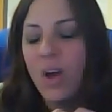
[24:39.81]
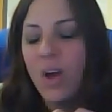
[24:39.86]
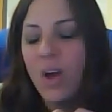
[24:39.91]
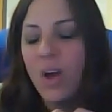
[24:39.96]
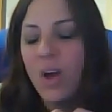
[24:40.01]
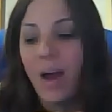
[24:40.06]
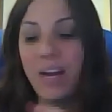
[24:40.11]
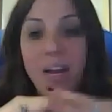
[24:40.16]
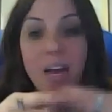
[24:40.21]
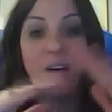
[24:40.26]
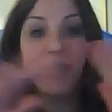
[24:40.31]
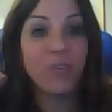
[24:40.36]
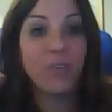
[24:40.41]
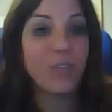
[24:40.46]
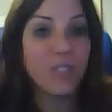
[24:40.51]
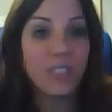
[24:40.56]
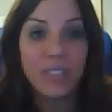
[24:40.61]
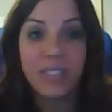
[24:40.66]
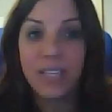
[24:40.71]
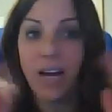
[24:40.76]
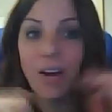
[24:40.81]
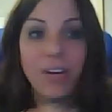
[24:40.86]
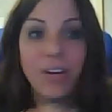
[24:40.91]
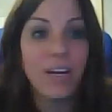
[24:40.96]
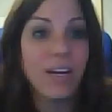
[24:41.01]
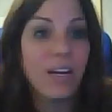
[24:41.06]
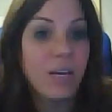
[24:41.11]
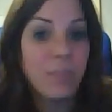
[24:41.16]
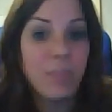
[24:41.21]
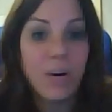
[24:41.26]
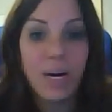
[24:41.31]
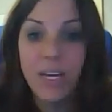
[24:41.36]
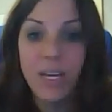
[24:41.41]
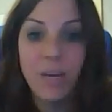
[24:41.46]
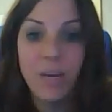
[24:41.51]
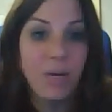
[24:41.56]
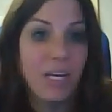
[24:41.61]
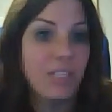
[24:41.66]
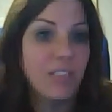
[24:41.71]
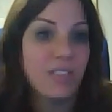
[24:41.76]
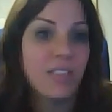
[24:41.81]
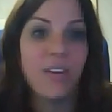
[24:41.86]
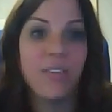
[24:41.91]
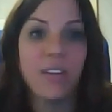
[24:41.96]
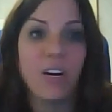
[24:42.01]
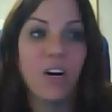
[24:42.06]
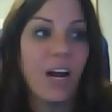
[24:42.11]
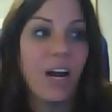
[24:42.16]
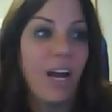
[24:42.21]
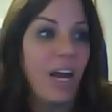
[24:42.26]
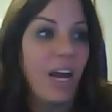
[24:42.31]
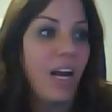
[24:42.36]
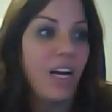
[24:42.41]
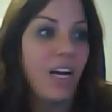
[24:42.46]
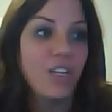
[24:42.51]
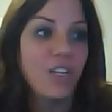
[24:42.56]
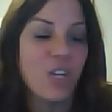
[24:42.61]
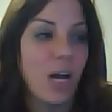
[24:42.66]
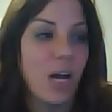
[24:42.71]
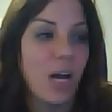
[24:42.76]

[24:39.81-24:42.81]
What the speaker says: I never discount anybody based on their age.